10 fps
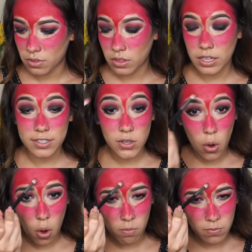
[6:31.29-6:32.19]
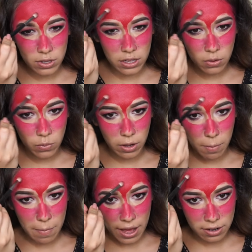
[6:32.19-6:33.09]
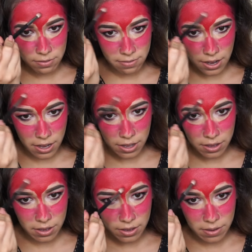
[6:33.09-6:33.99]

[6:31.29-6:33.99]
This hopefully will mattify it.